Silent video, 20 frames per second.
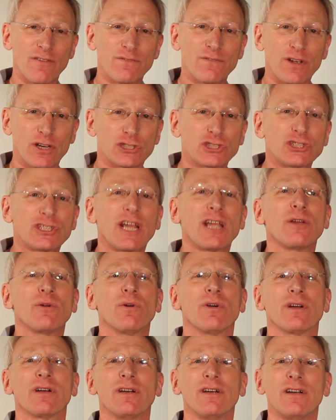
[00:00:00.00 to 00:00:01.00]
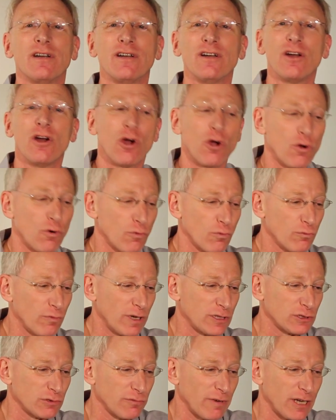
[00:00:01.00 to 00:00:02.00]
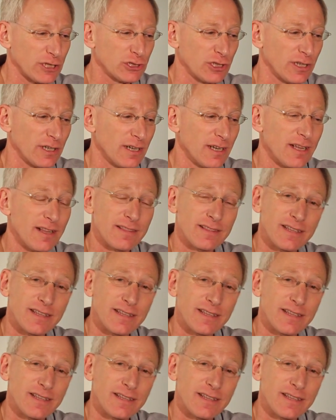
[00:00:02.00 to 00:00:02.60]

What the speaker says: Verstehung, resurrection.